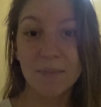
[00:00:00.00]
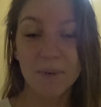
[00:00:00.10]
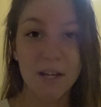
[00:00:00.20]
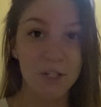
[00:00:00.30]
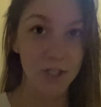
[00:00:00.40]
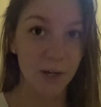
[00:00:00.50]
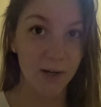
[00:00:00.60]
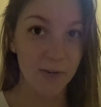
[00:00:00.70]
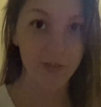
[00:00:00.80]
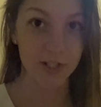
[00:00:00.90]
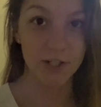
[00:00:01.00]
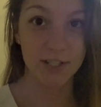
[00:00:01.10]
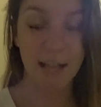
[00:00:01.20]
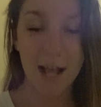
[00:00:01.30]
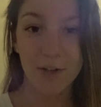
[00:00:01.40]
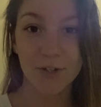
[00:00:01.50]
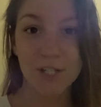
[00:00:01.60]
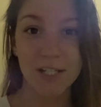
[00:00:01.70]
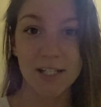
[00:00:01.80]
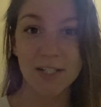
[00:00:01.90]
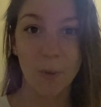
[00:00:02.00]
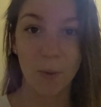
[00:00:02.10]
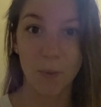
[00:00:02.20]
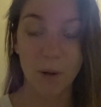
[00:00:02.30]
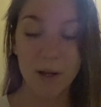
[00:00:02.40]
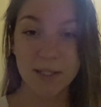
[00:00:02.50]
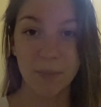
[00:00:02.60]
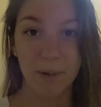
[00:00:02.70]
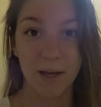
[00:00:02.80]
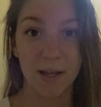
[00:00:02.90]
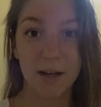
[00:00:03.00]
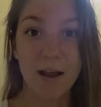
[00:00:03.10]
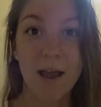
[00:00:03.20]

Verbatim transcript: I'm not sure if it's just allergies or what, but